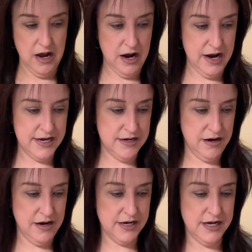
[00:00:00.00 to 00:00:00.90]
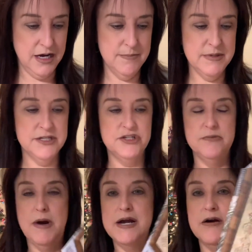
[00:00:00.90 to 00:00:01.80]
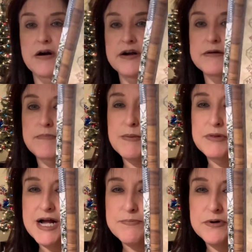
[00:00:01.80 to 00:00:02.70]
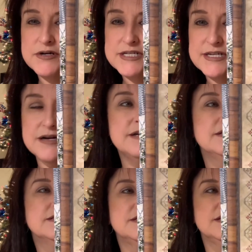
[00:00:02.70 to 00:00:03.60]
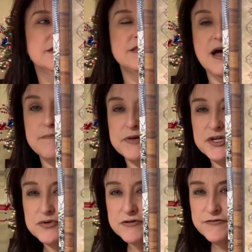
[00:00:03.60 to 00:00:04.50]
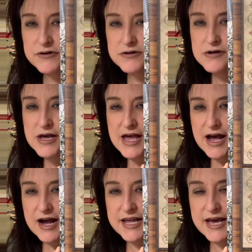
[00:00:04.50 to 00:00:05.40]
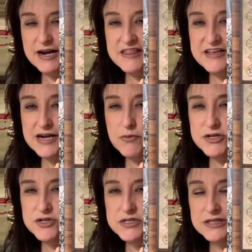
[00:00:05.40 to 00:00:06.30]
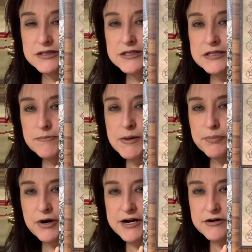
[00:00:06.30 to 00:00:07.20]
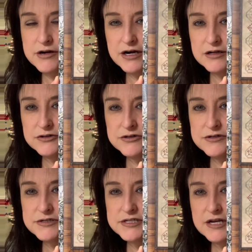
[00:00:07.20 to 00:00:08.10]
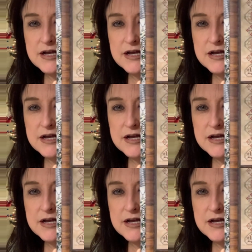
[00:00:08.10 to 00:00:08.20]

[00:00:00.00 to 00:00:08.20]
I got Come Into My Garden by Blackbird Designs. Isn't that beautiful? Again, I think I would use a little bit brighter colors.